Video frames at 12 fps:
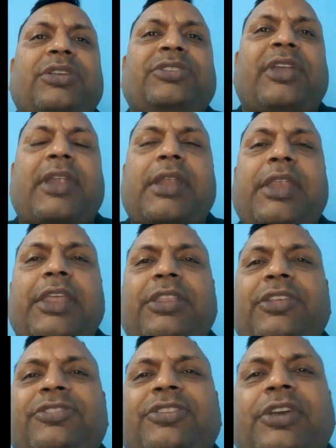generally,
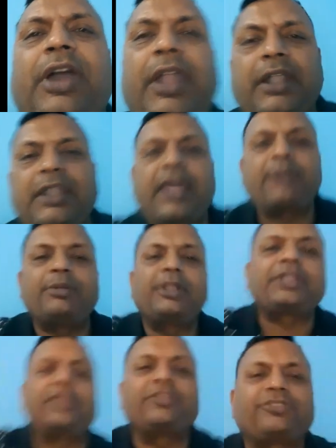this current
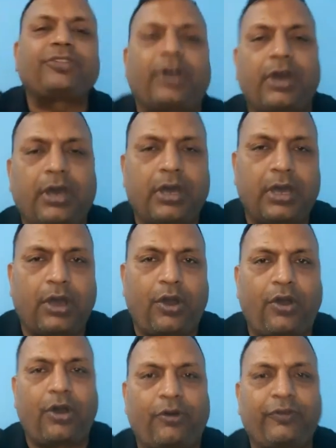liabilities
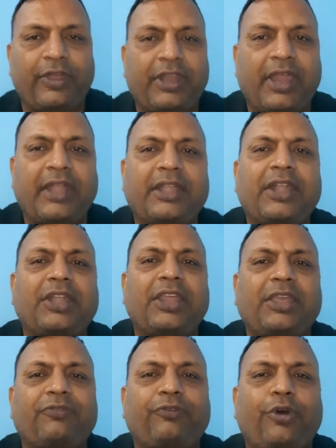of an
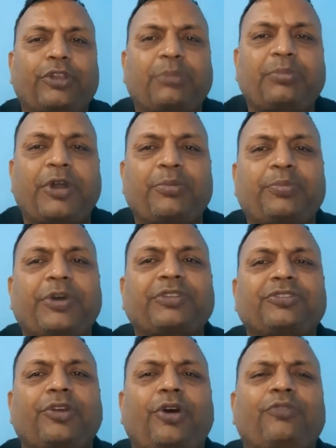entity for the
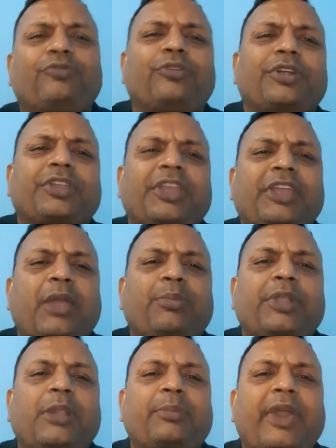purpose of working
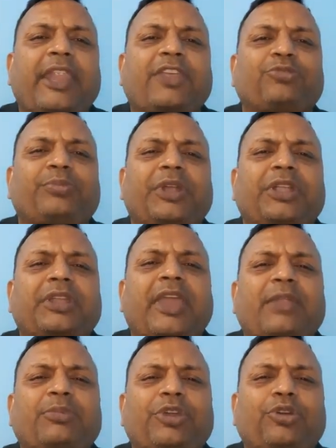capital management
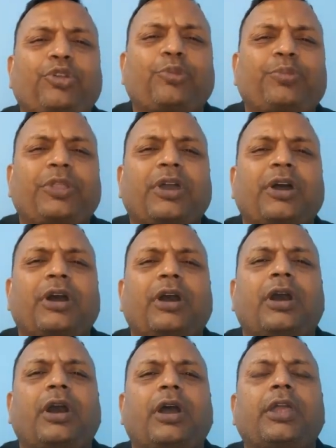can be grouped
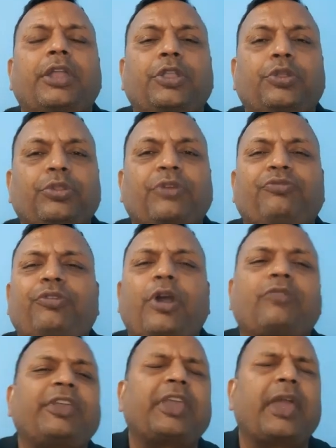uh, into the
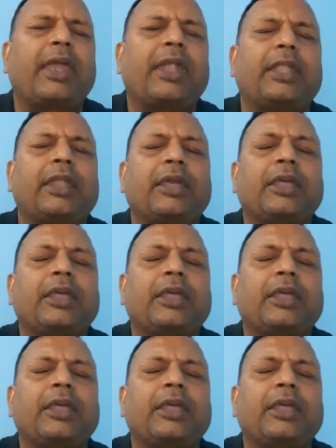following head.